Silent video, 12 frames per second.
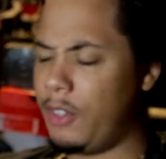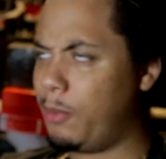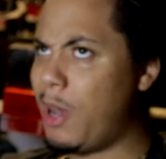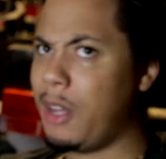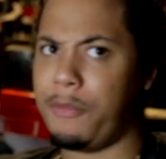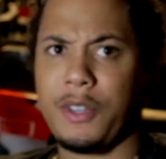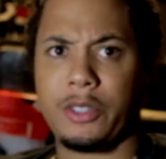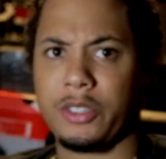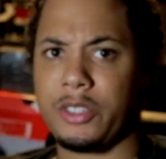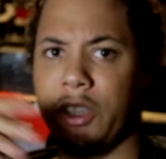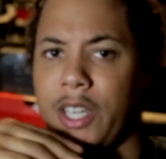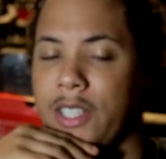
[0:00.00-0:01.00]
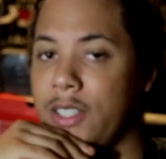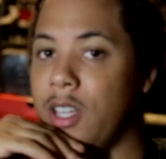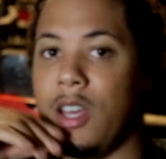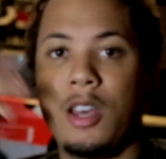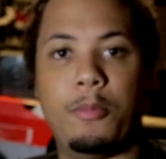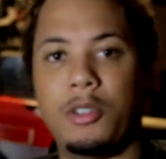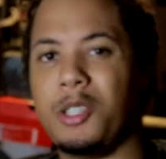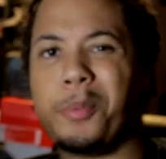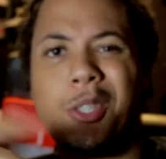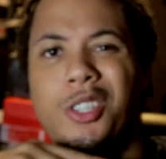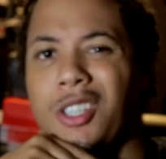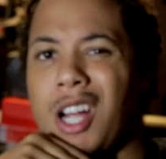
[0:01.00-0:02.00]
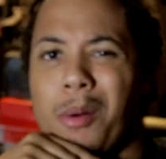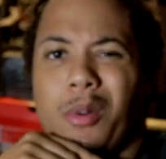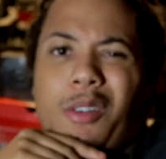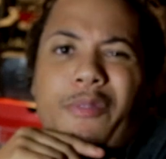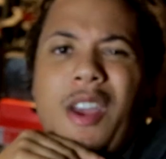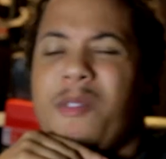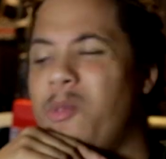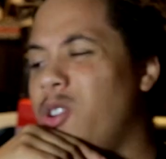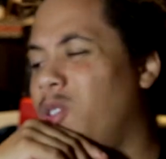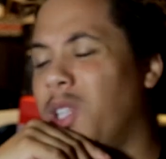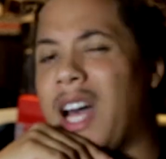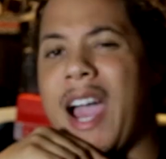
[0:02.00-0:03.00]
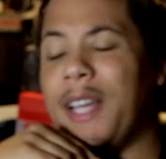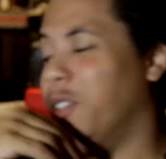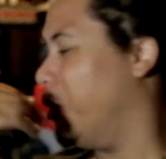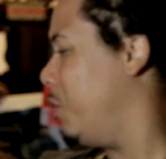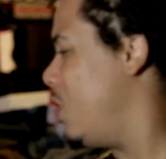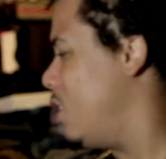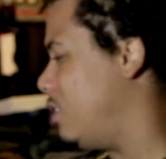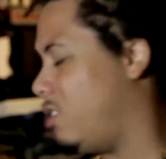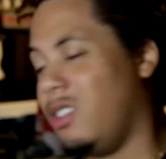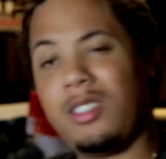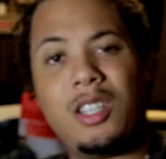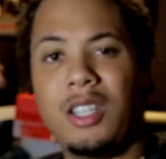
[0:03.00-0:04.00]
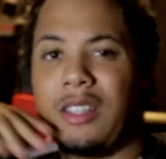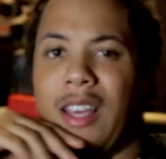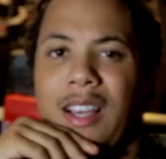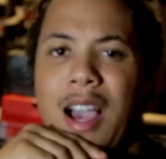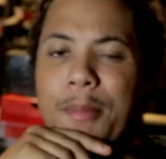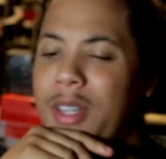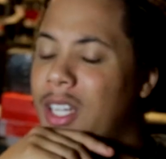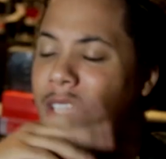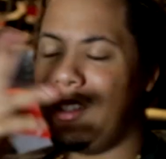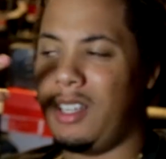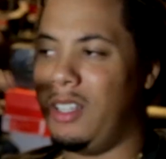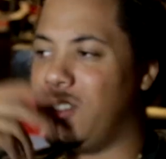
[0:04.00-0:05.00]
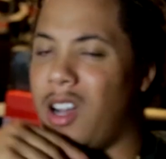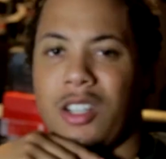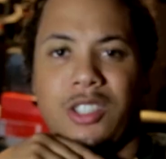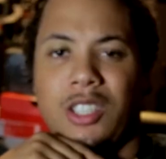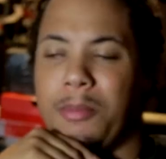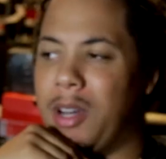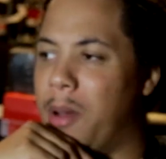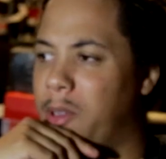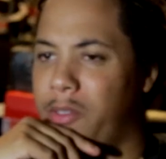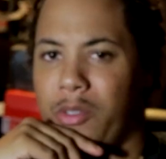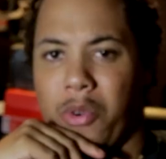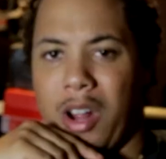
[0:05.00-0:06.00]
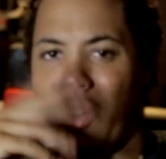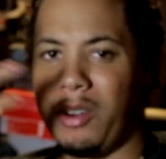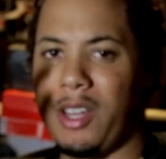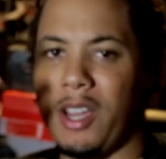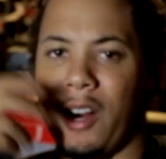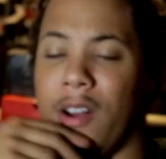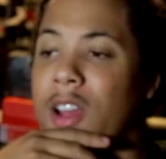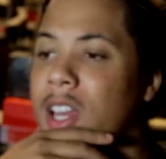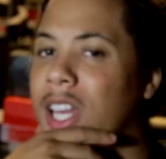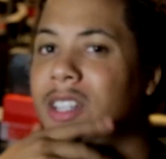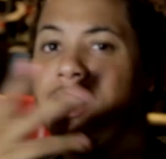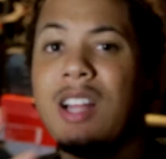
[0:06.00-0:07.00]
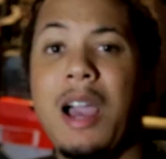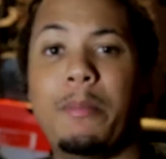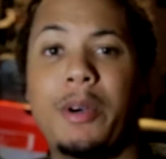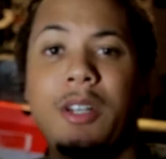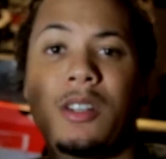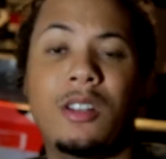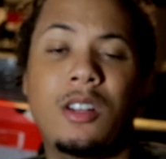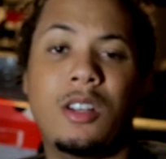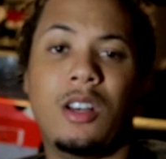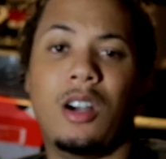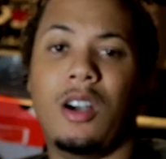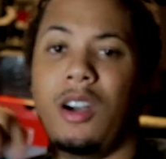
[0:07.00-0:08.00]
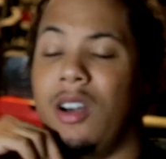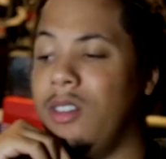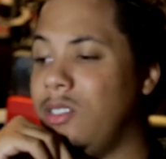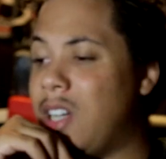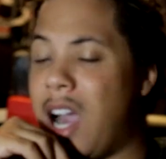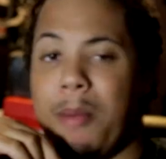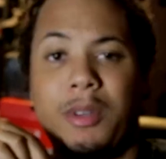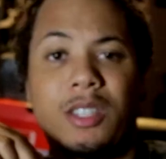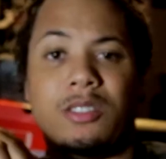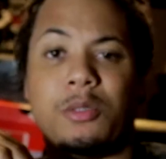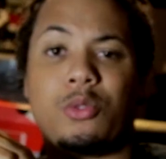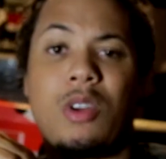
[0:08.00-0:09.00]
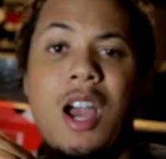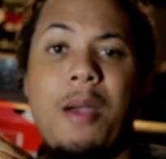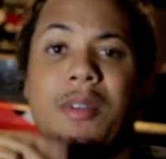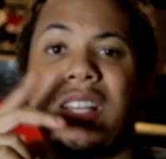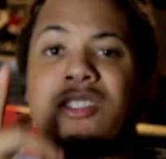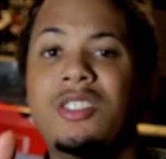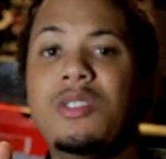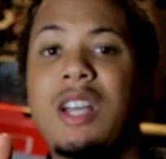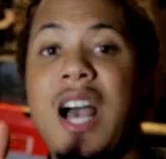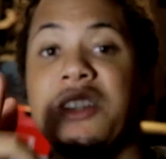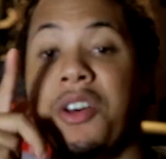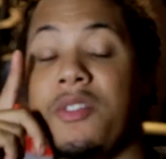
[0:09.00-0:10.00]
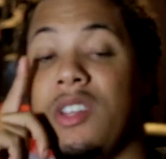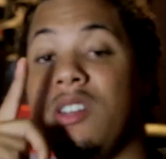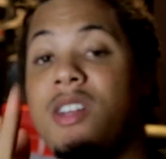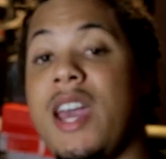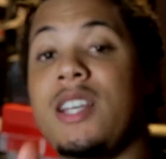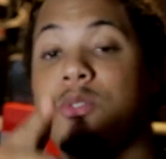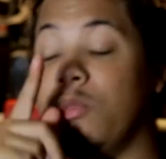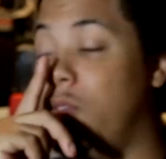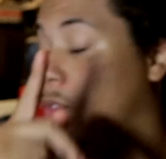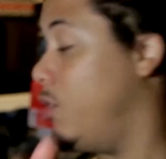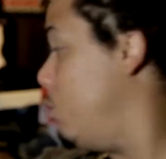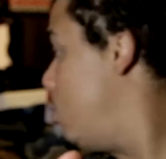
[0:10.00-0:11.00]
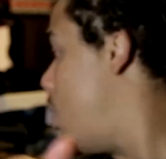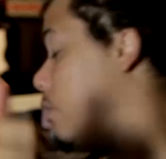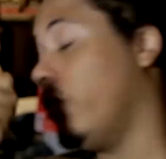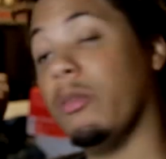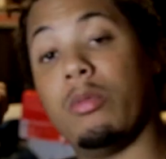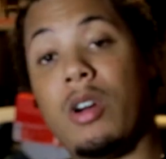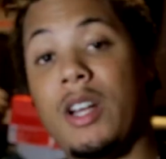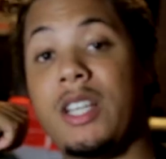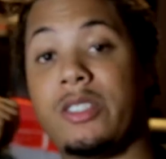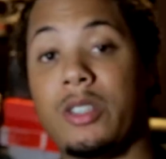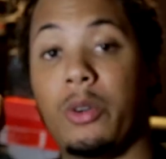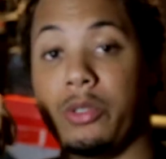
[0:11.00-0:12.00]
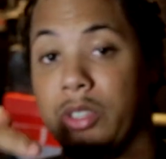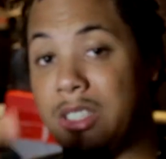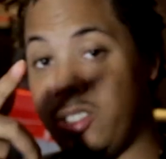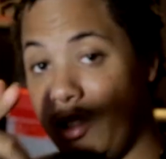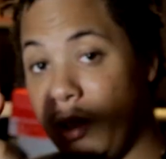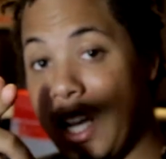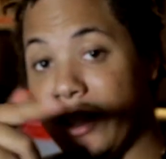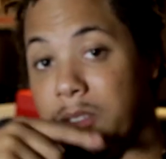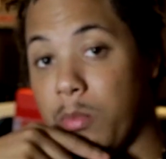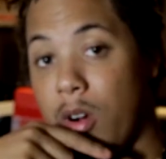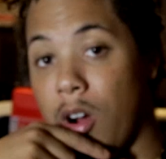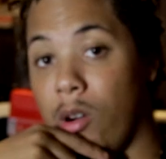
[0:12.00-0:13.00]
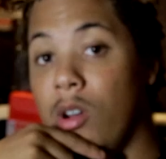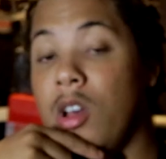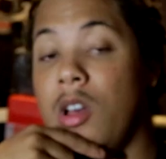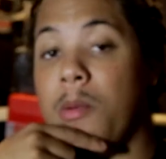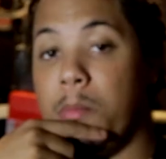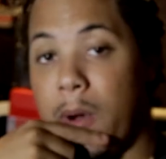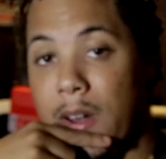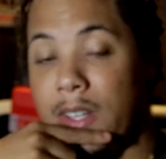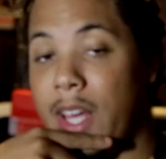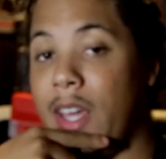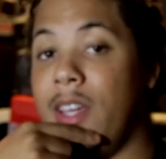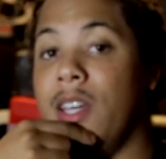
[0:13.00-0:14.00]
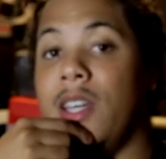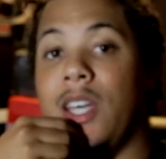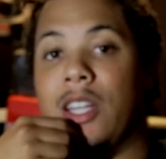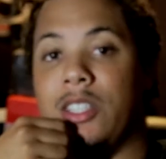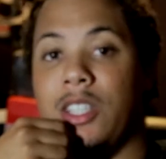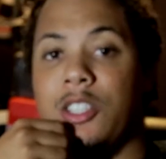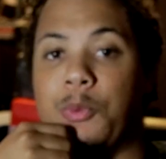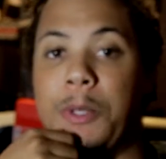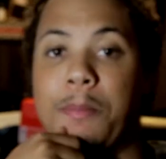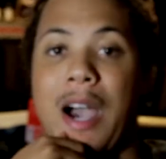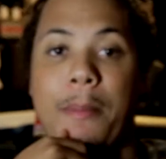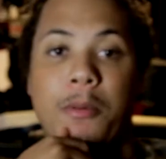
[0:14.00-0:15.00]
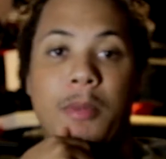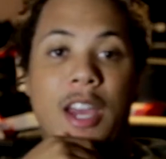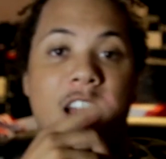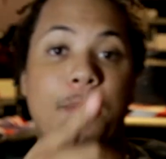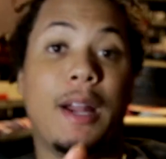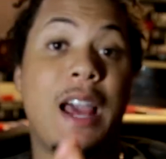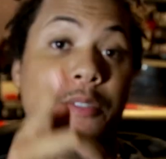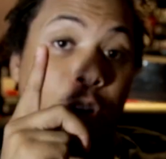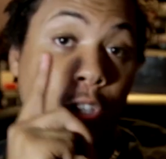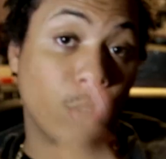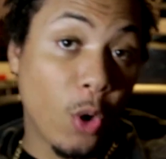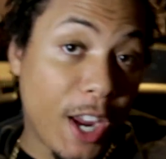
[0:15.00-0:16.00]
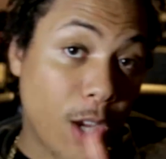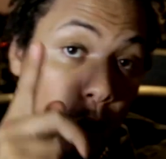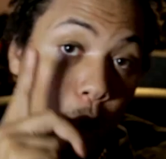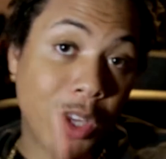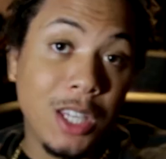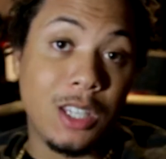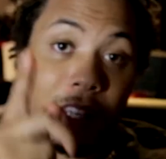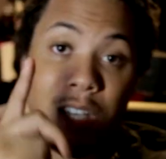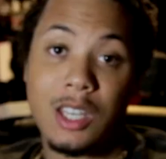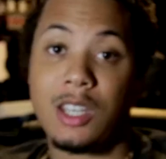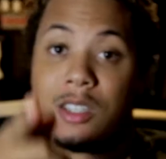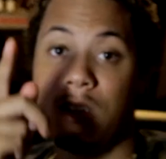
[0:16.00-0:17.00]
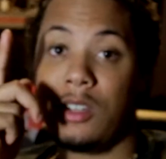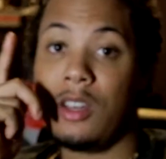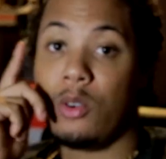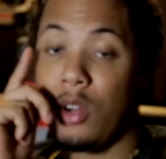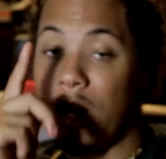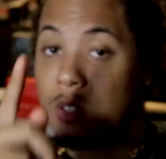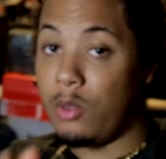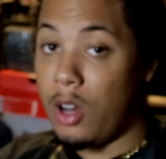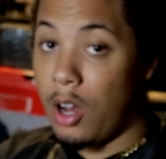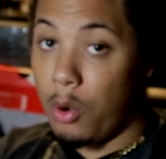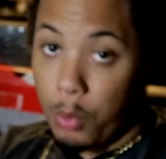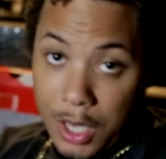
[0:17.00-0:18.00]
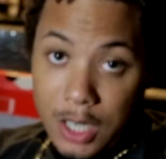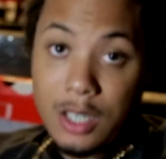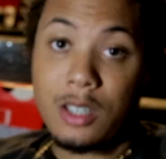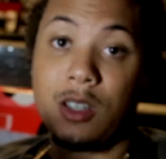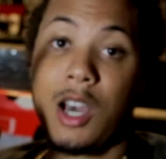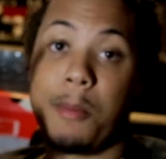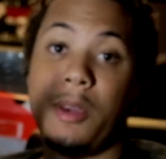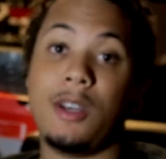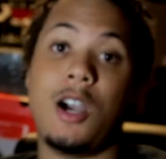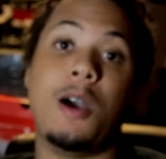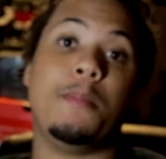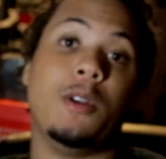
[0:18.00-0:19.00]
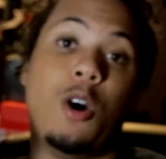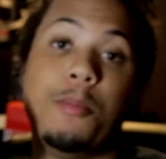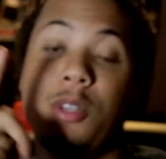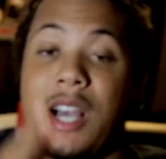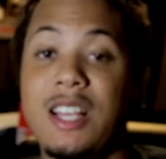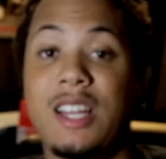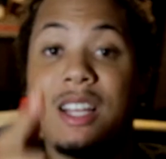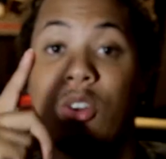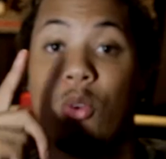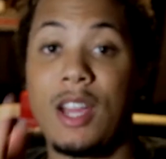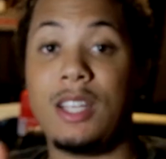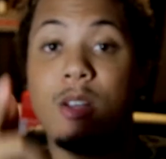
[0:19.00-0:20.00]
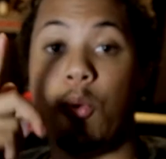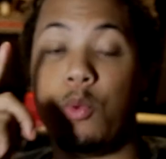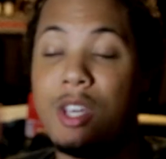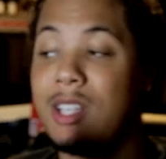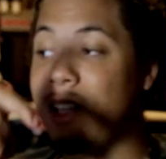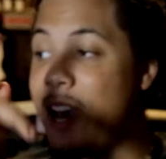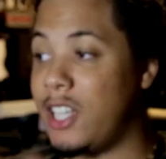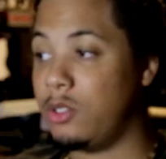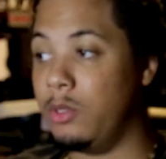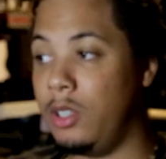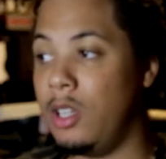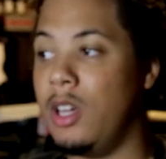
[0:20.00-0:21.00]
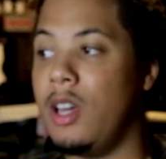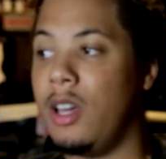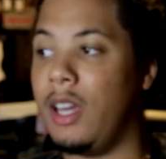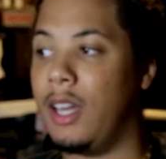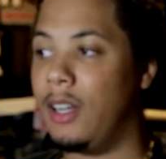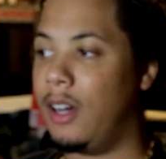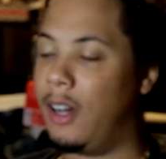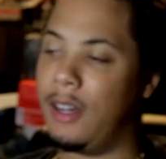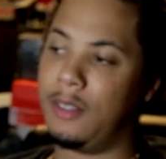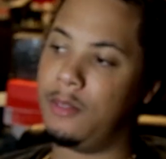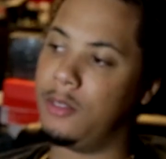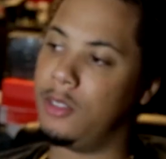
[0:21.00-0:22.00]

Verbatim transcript: probably fifth or sixth. But just put your number, the favorite one you liked, or just anything. Comment anything. Talk shit about me if you want. I don't care. Hit the like button, uh, comment, and subscribe. And I see you guys on the next review of the LeBron 8 Soldiers. I will see you guys tomorrow. Monday. And let's get this week popping, man. Everybody have a great week in and uh, week coming up. And I hope you guys had a great week last week. And uh,